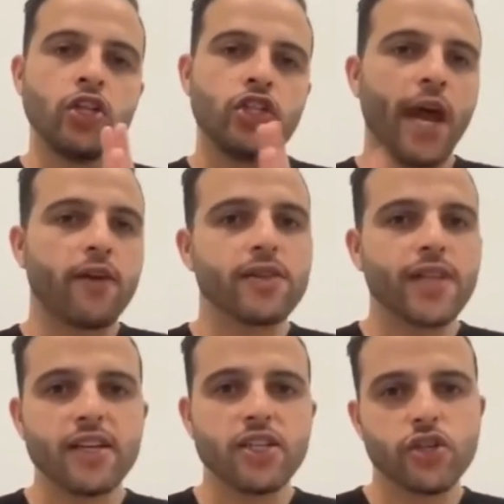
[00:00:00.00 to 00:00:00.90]
General
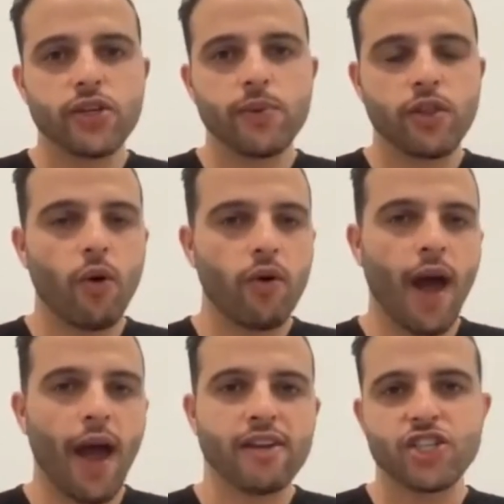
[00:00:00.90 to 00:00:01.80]
dentistry with oral
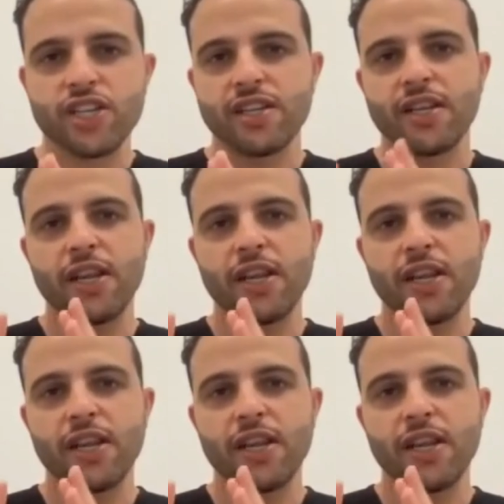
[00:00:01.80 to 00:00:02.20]
hygiene.